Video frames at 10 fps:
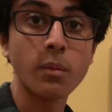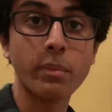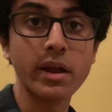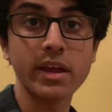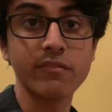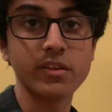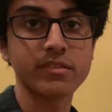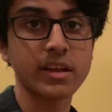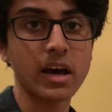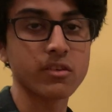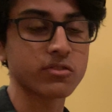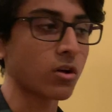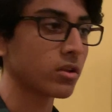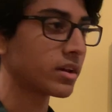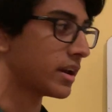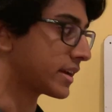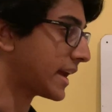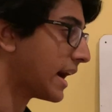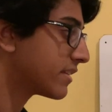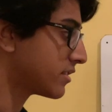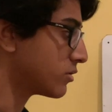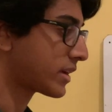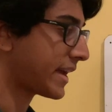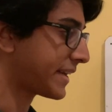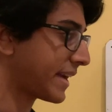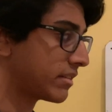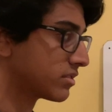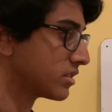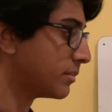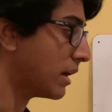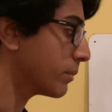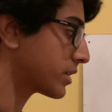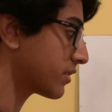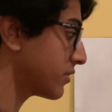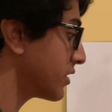but if it's not a solid and a gas, then you can't cancel them out because they're